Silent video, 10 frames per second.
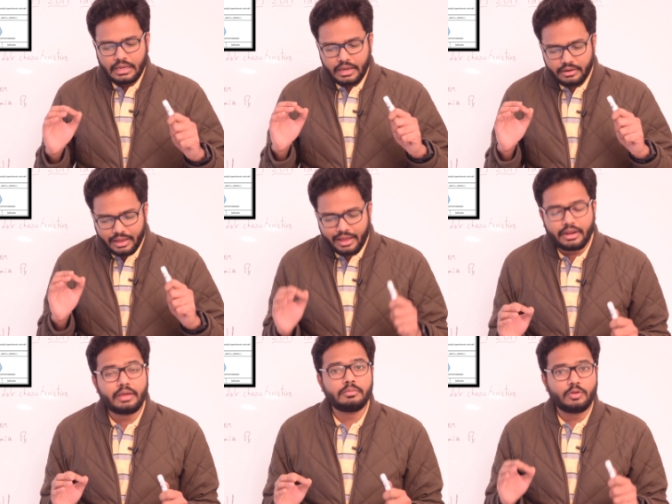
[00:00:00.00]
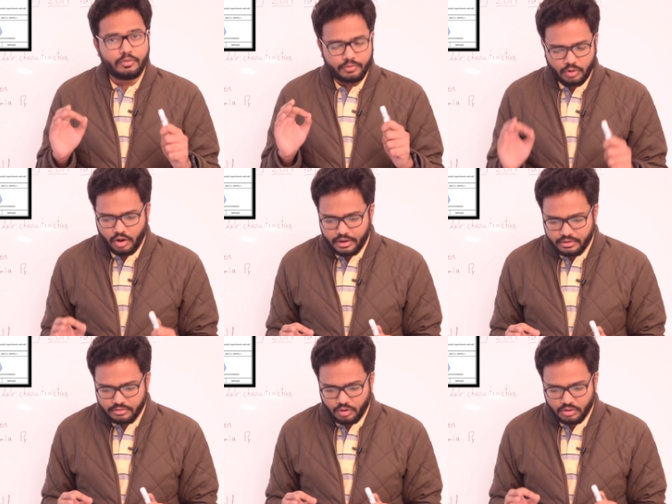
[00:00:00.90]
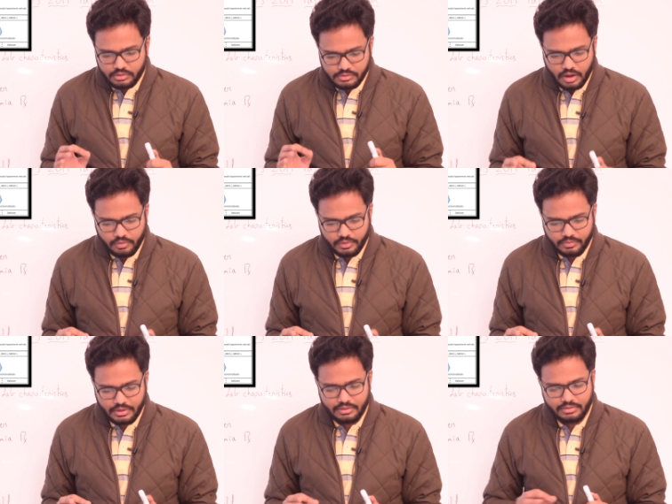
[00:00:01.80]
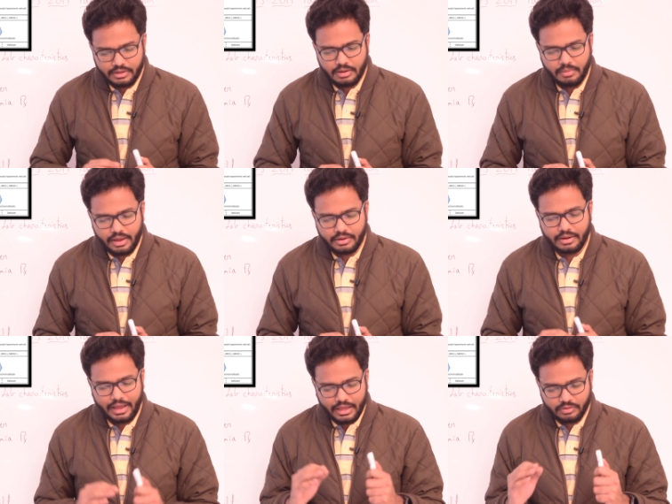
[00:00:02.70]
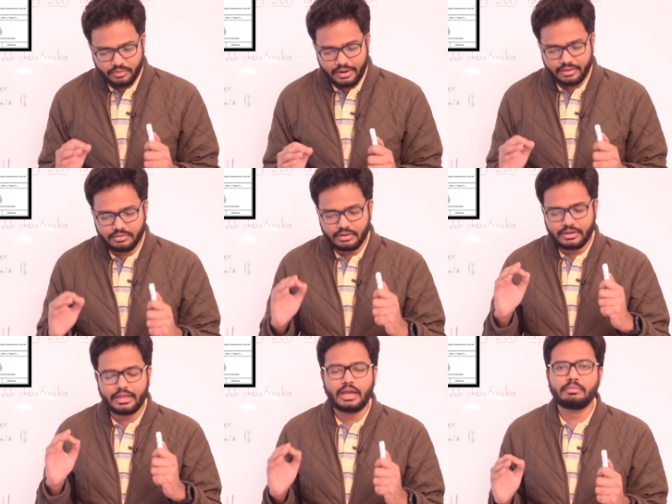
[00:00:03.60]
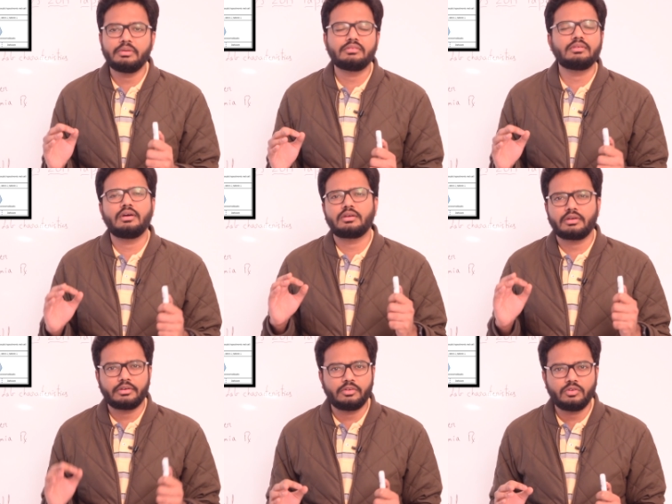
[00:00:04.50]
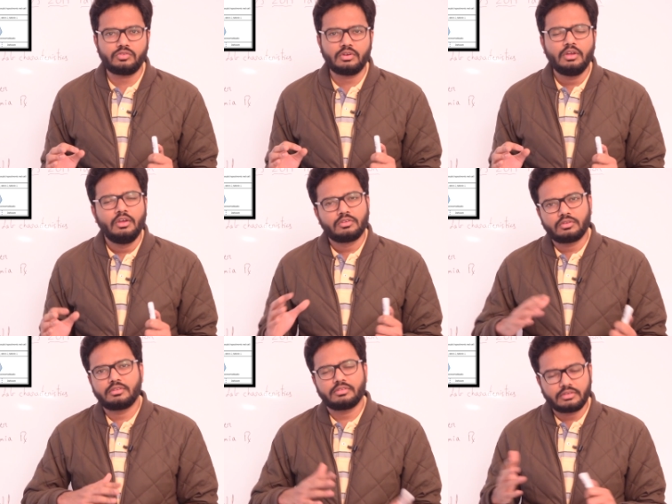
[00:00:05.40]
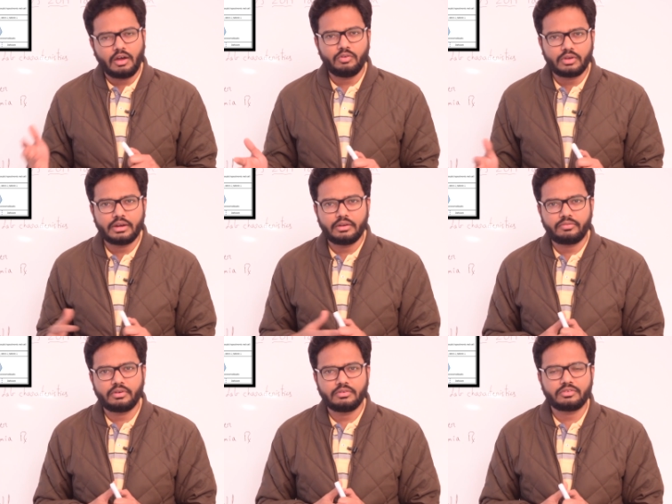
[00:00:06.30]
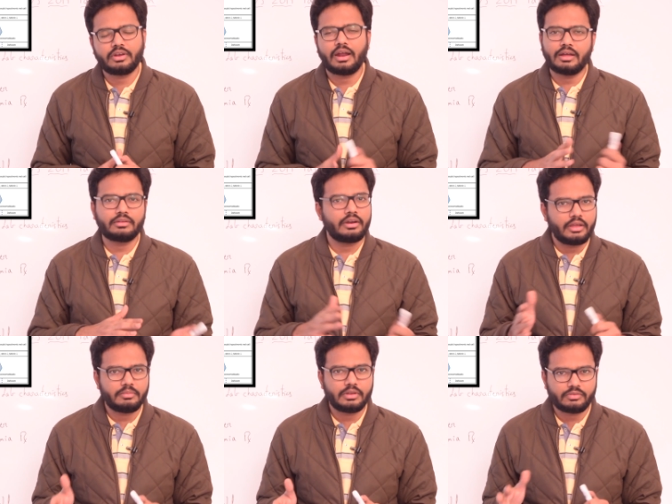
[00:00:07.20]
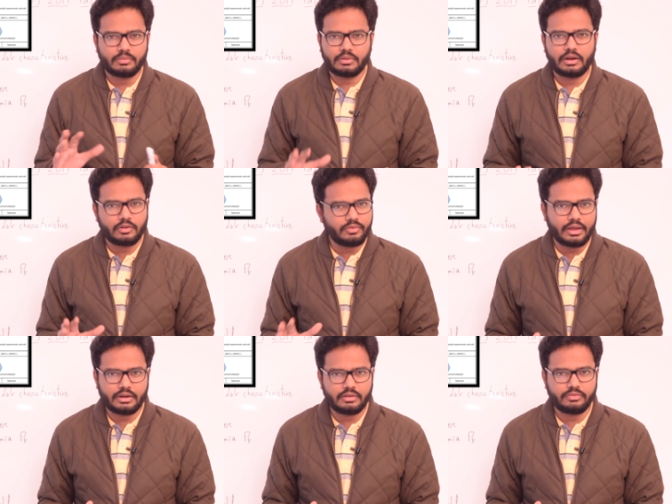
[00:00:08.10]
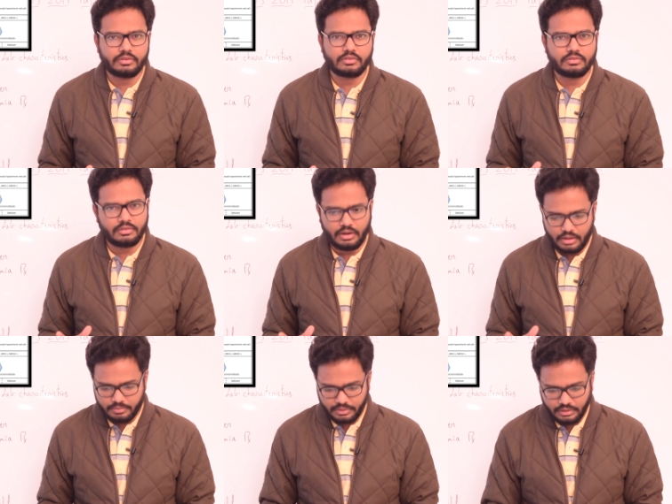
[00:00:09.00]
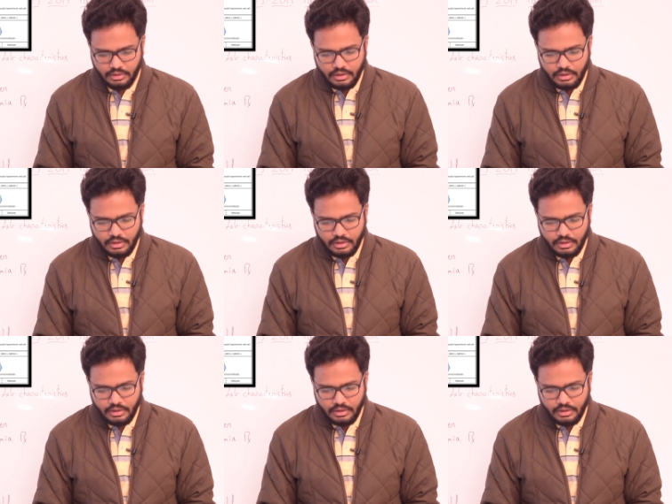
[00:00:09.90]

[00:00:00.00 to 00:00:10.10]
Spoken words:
In anemia of chronic disorders, however, serum iron as well as TIBC are reduced. So this is how you can differentiate other anemias from that of iron deficiency anemia.